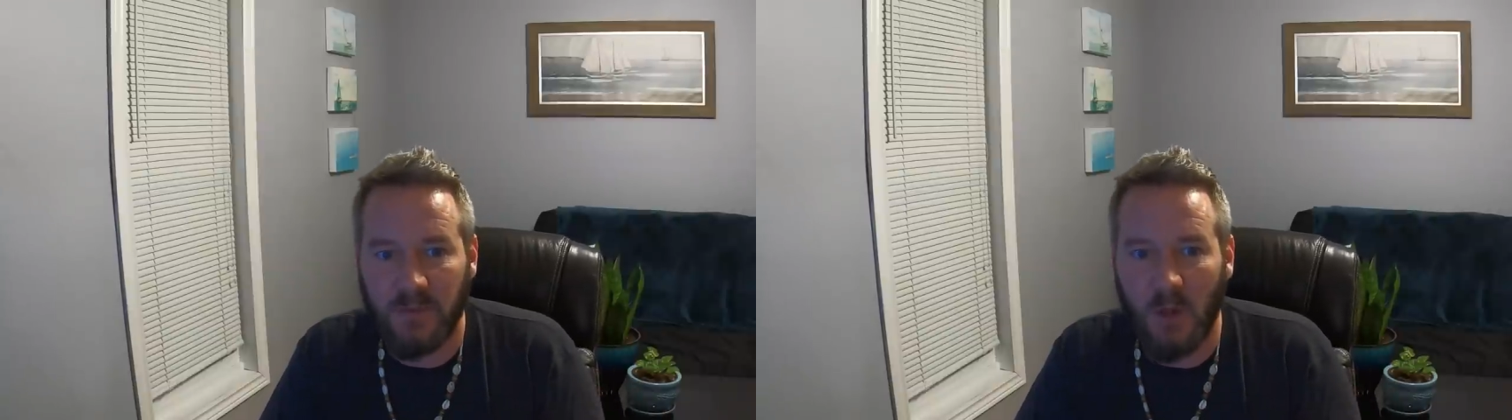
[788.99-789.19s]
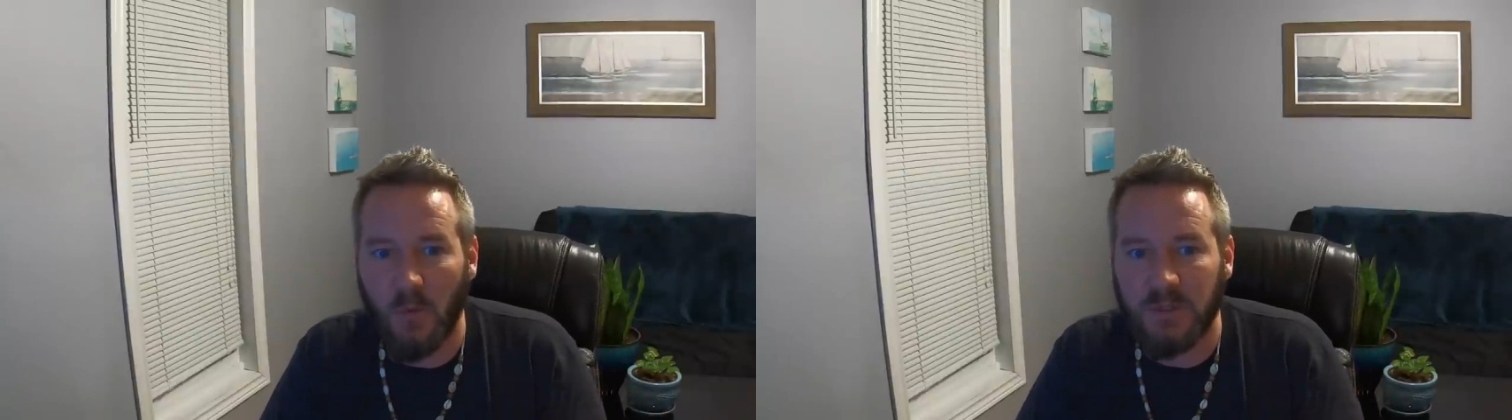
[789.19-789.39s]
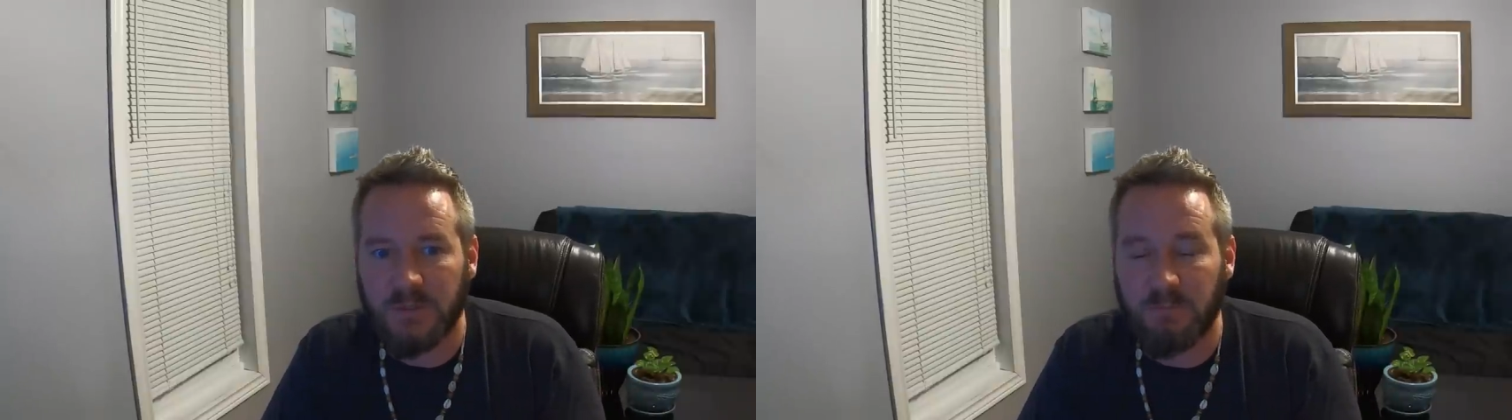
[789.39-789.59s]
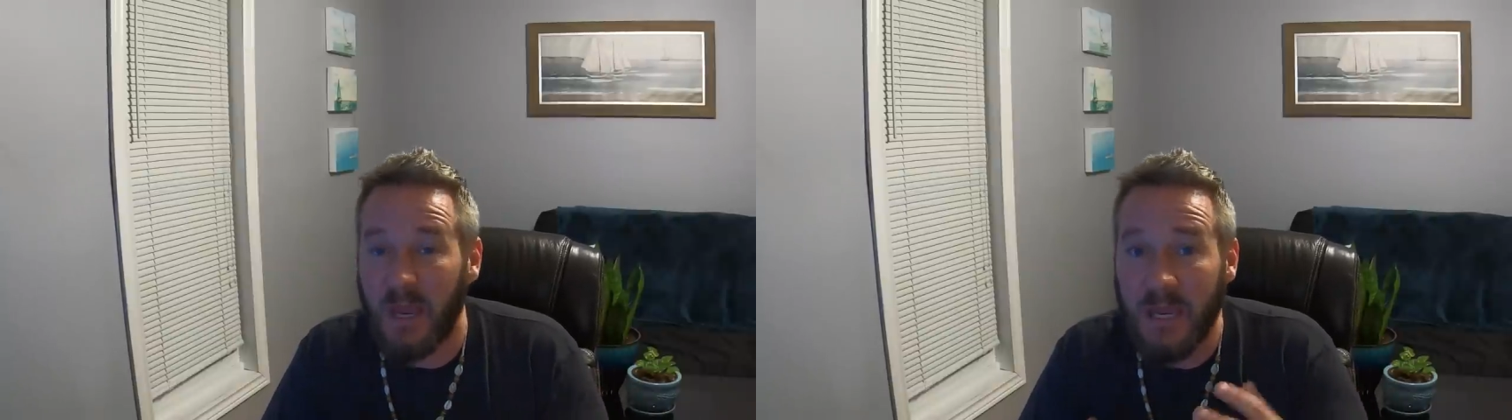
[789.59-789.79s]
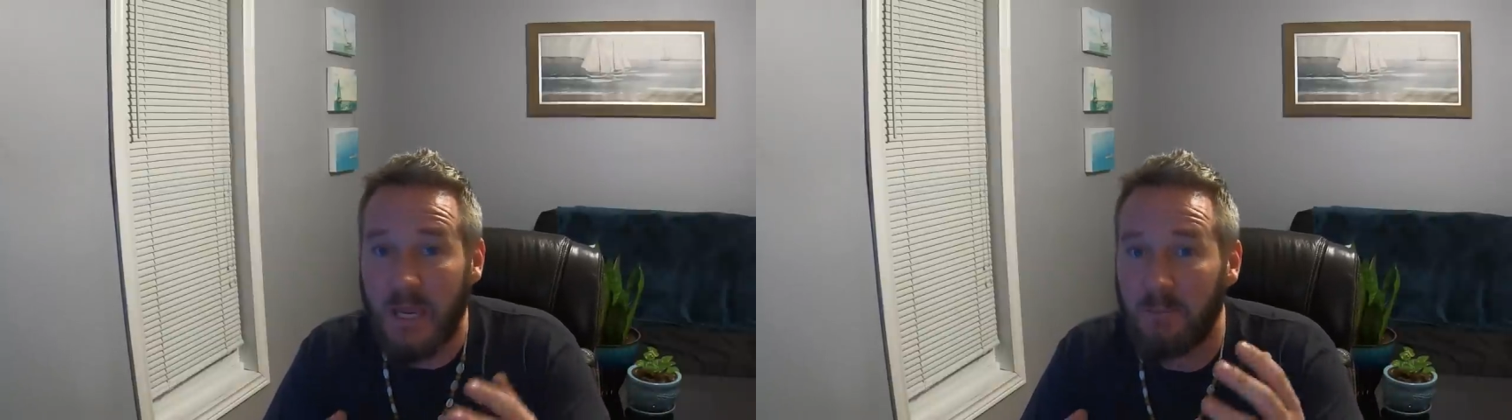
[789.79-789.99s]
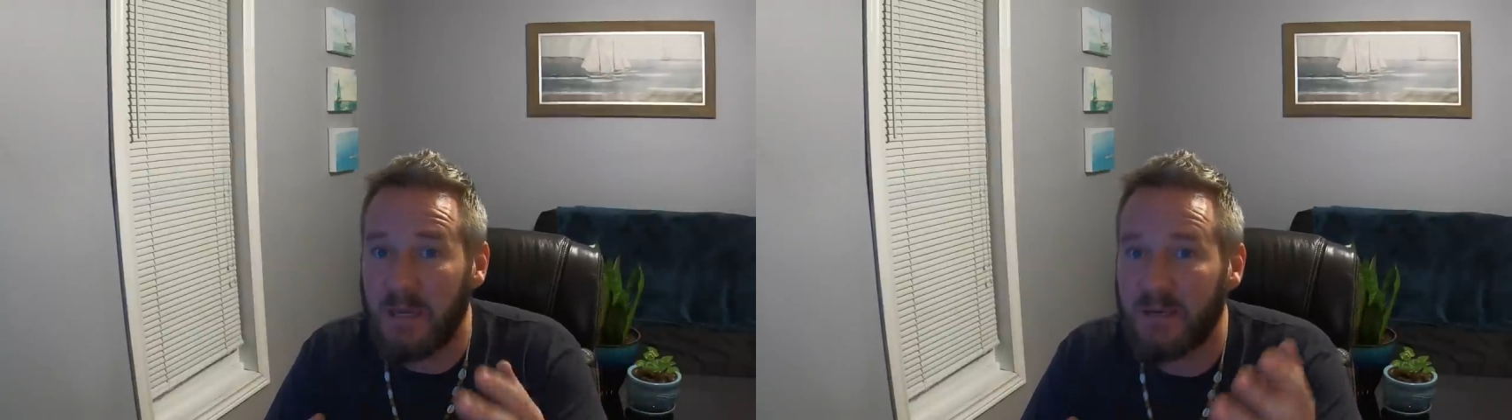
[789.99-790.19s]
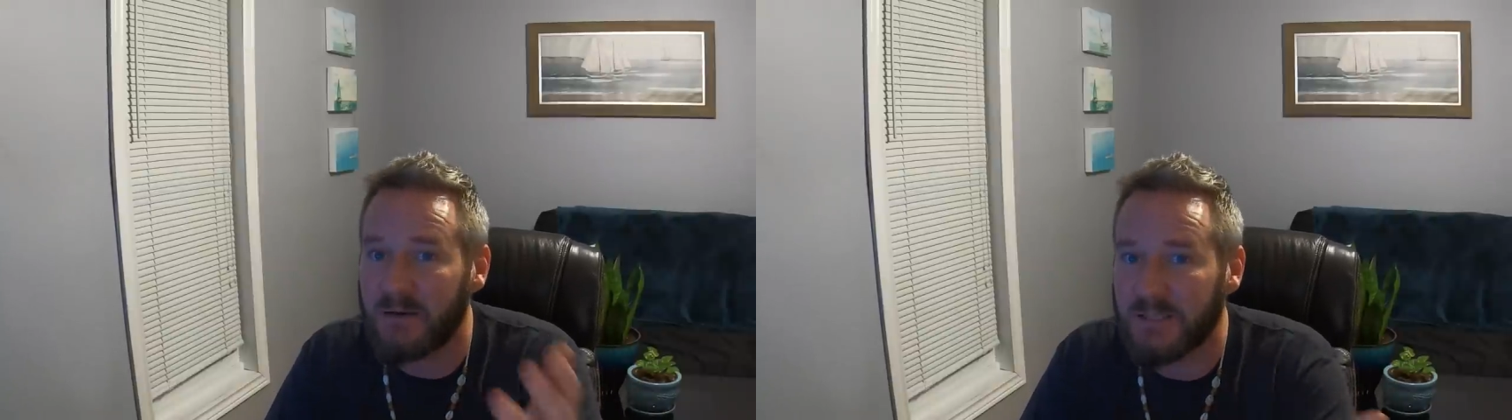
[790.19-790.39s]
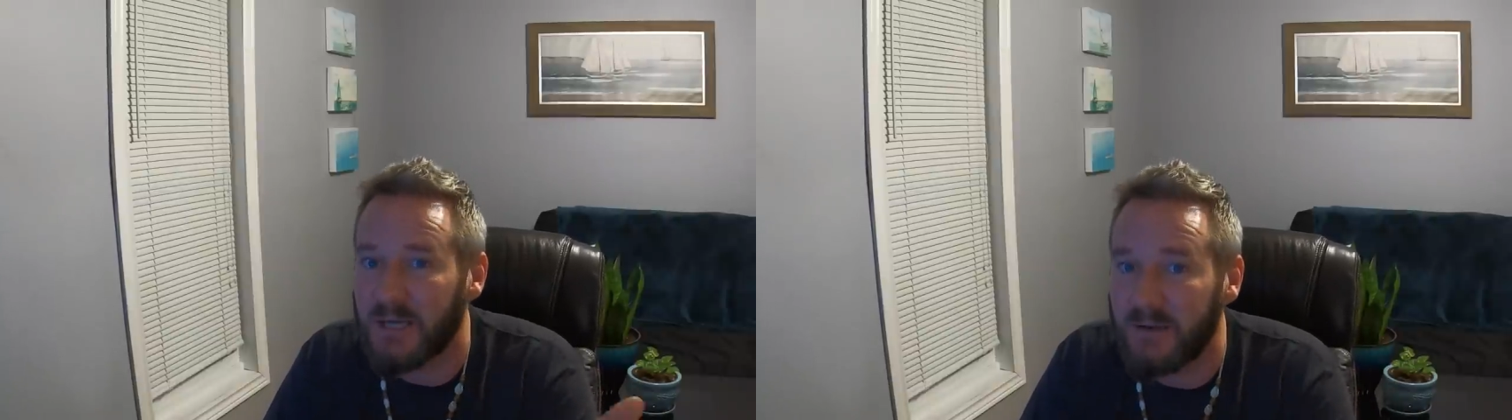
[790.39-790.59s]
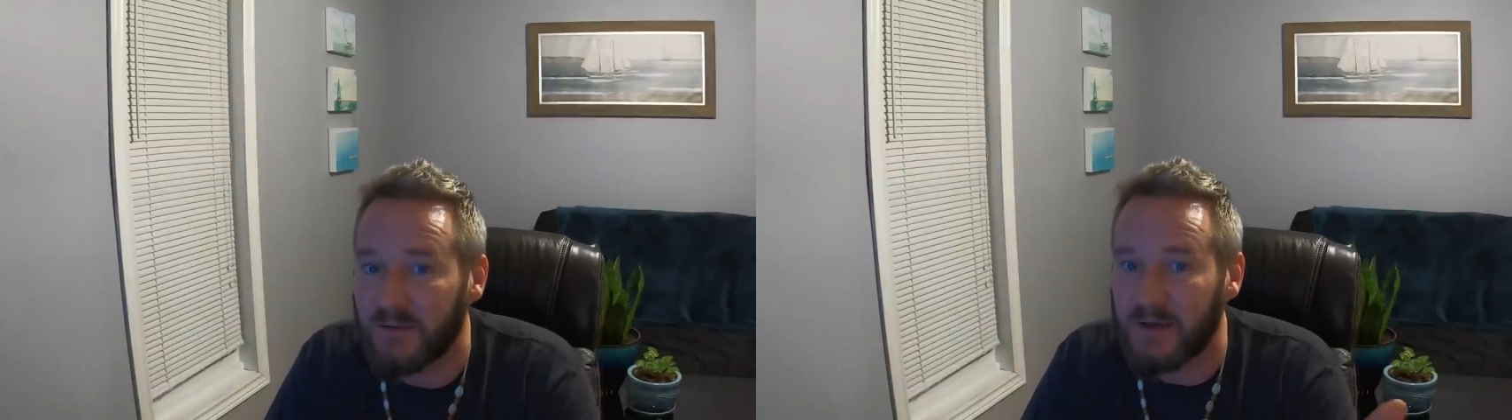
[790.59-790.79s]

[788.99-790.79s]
no one's paying me to say